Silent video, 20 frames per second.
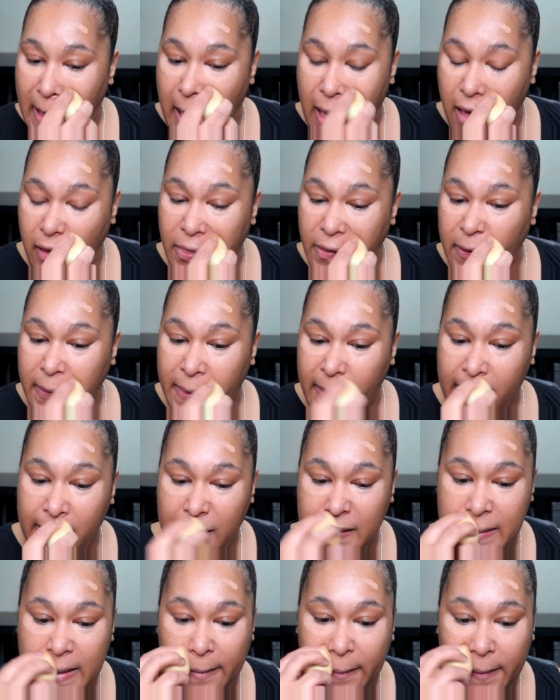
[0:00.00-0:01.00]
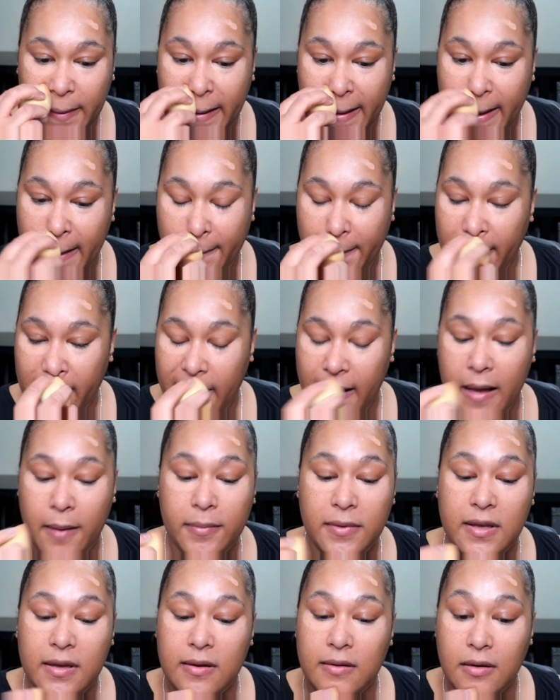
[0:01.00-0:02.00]
Other things that really have been
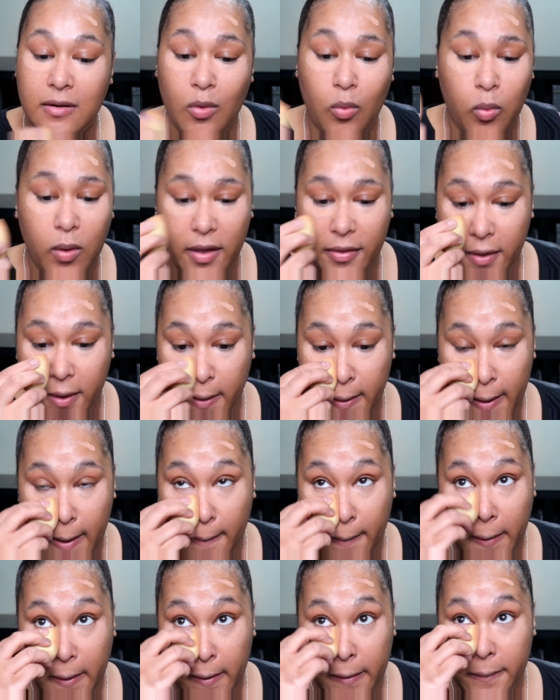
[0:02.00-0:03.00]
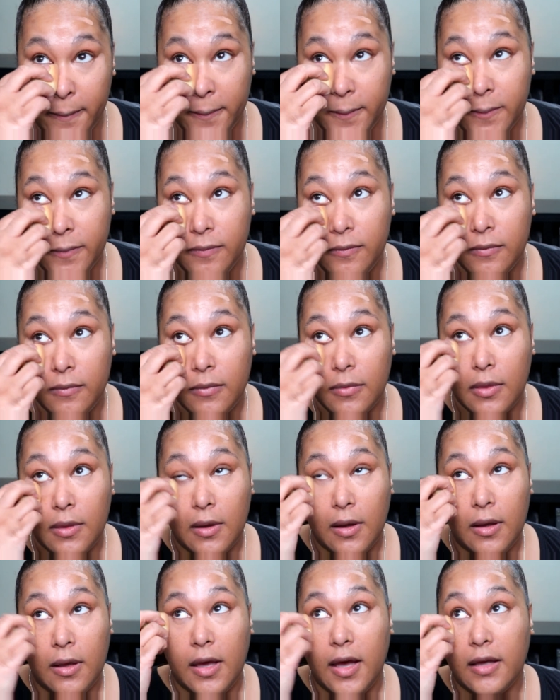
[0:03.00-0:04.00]
happening, weather, I mean,
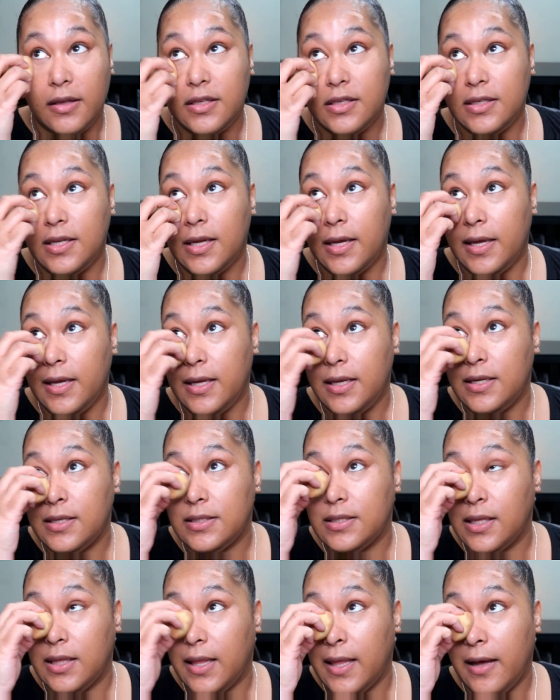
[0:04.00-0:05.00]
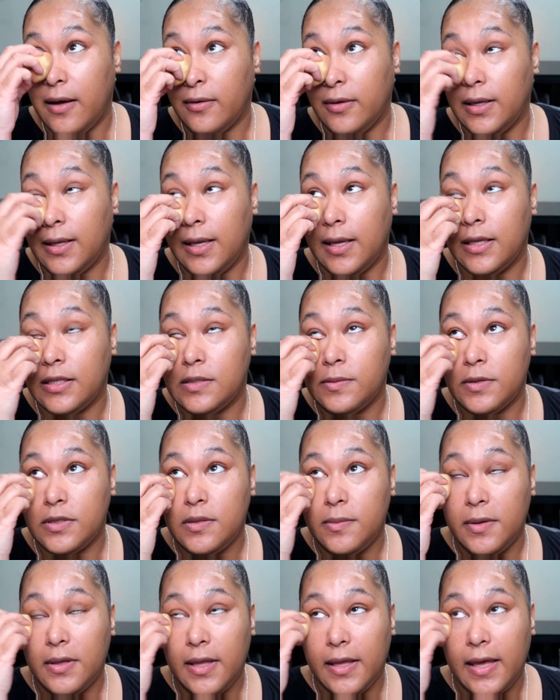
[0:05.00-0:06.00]
today it is cloudy. It's supposed
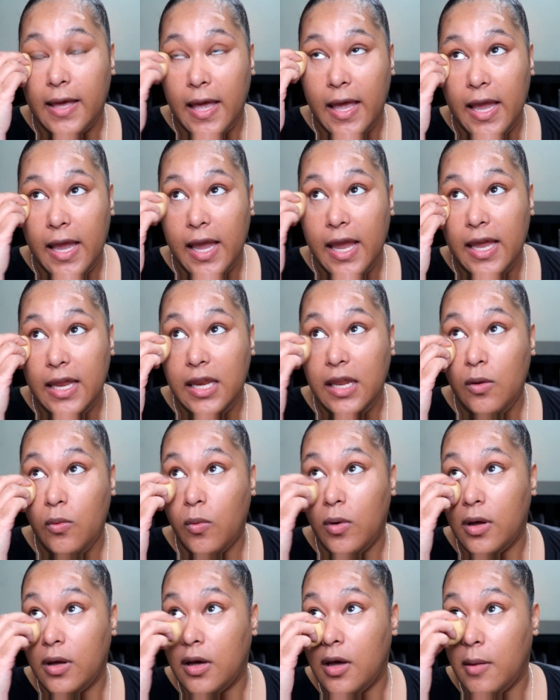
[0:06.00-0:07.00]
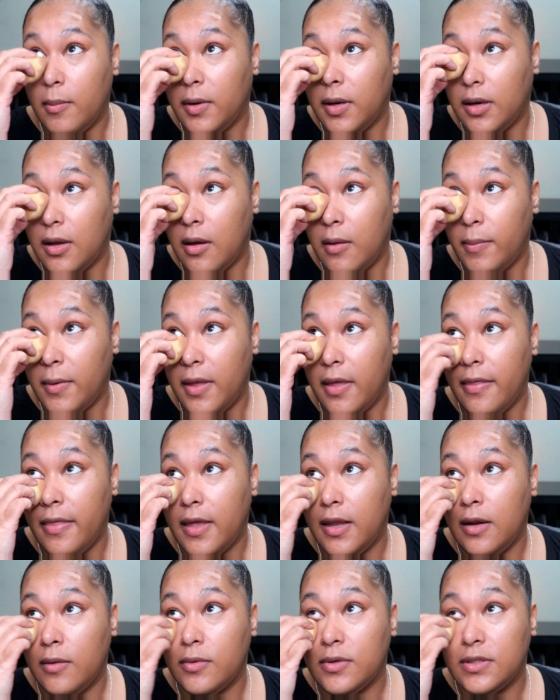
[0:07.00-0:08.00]
to be like 81 coming up, and
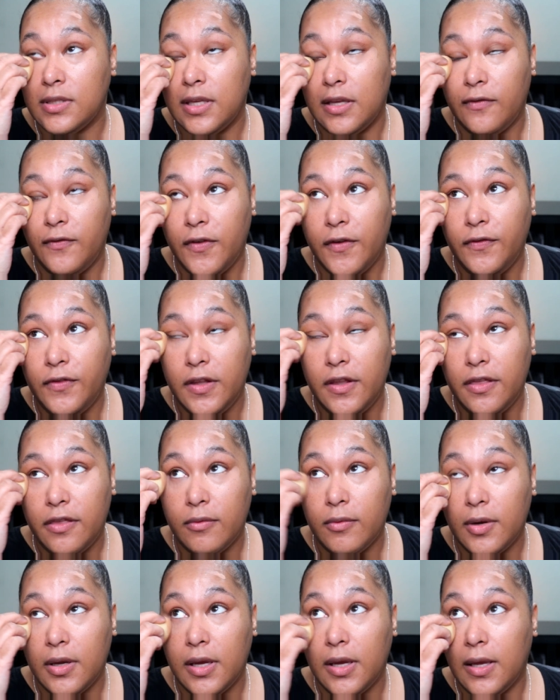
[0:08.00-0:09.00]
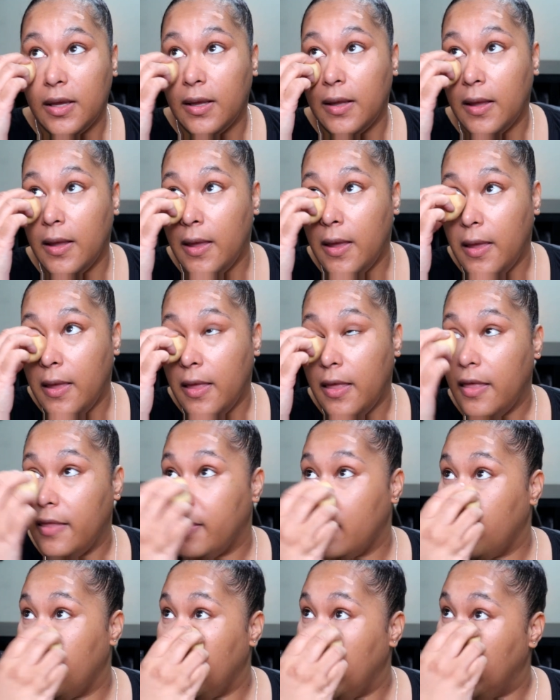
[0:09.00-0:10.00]
then it was like 53.
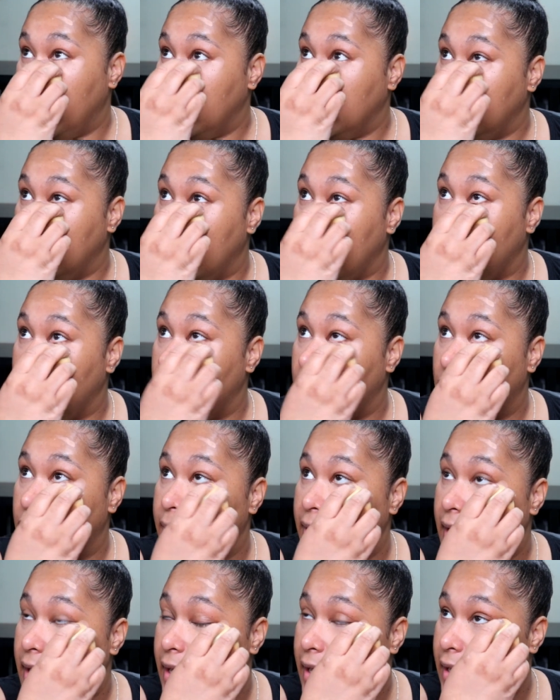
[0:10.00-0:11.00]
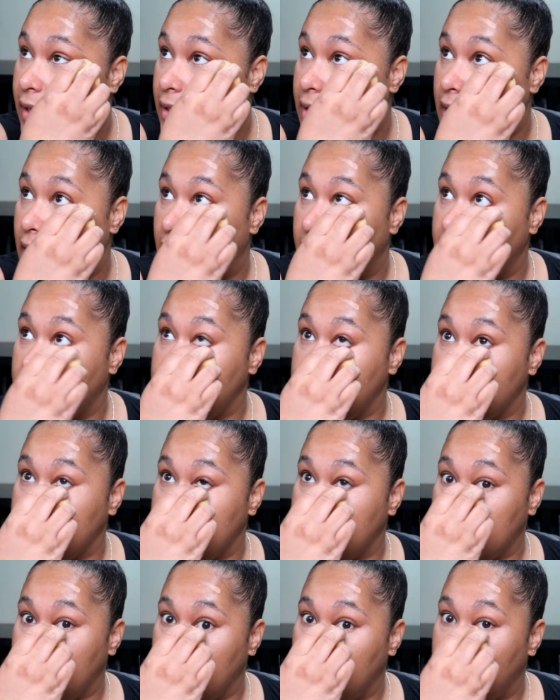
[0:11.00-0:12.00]
Then we had a day where we had
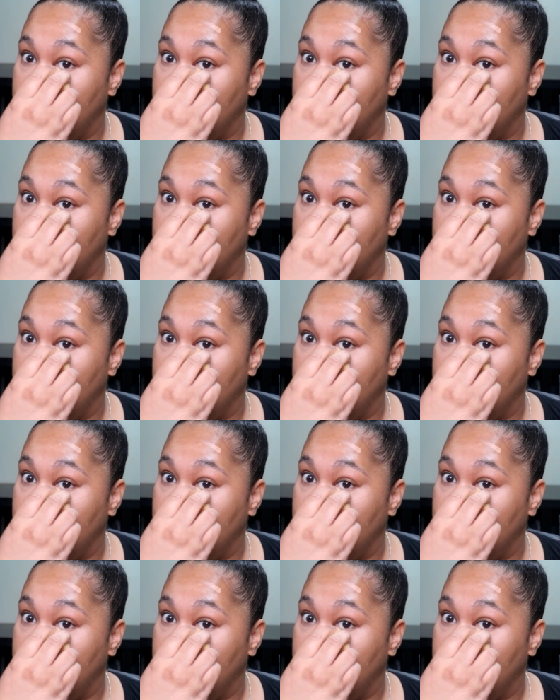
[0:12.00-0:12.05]
ice